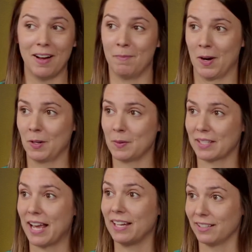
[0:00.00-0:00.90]
Mark was
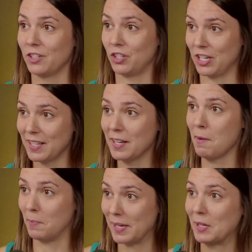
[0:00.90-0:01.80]
like, "She's
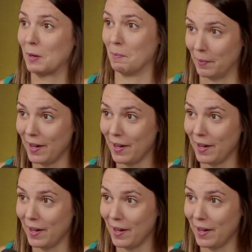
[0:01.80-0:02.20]
gonna beat your butt."